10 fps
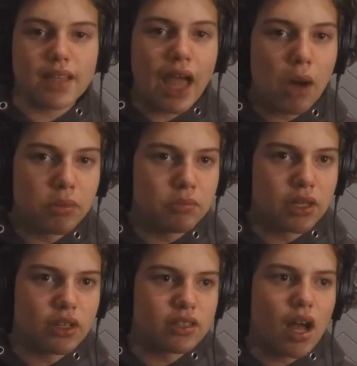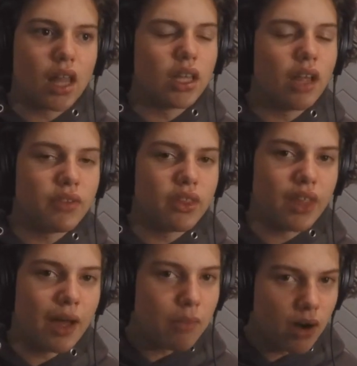album because I love it
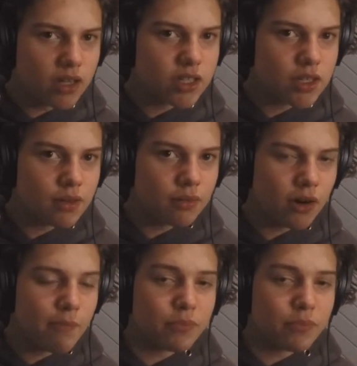that much, right?